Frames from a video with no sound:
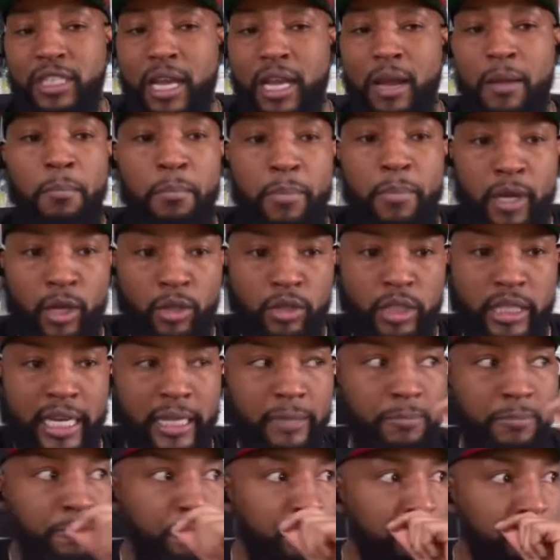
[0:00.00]
something built
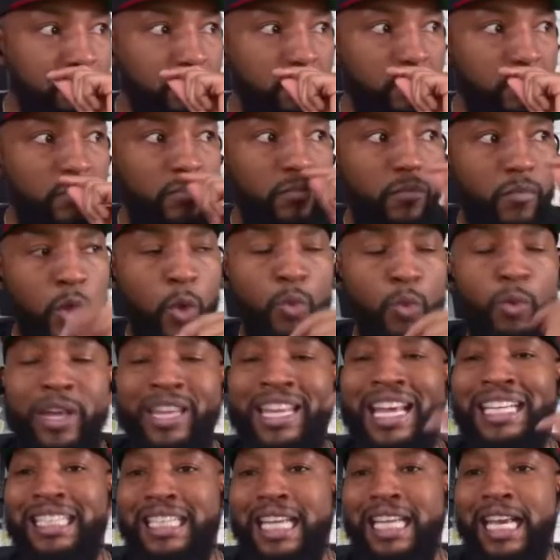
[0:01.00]
in
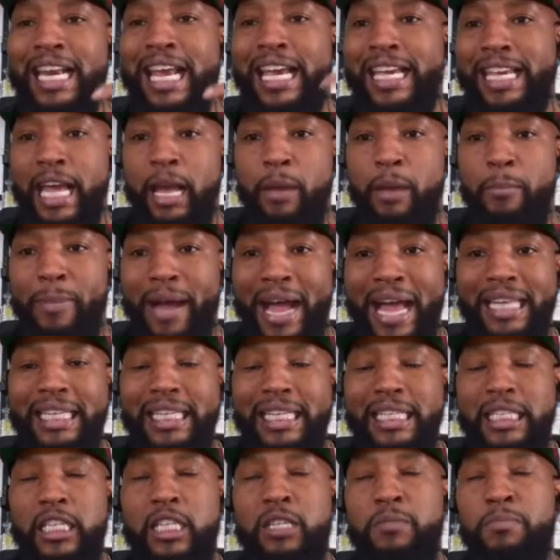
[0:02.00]
where they say they can't buy
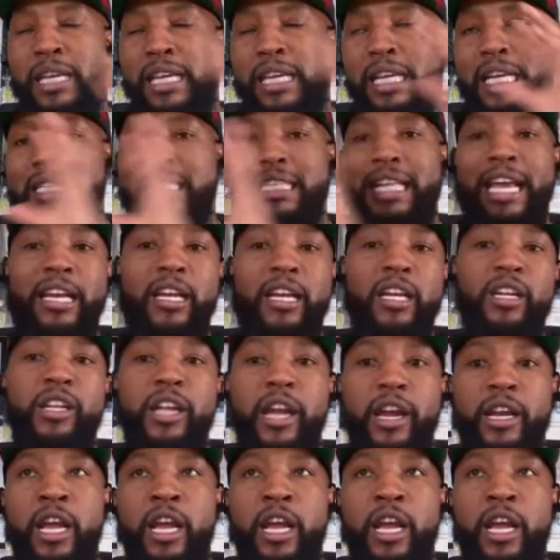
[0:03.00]
leases because they